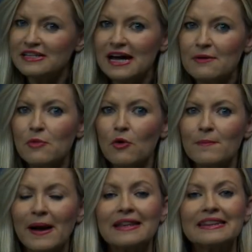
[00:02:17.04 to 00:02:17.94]
find out more
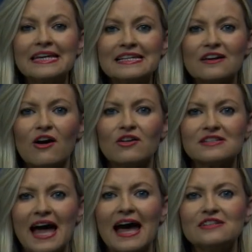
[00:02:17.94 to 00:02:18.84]
about these
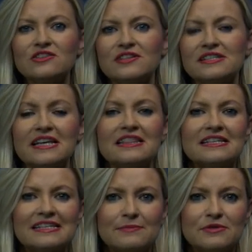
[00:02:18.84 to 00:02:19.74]
cards and others in the
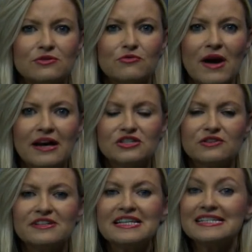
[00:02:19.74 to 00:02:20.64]
Samsung range,
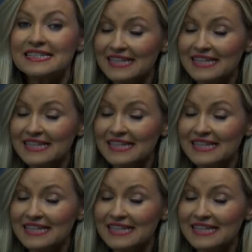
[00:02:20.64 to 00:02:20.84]
visit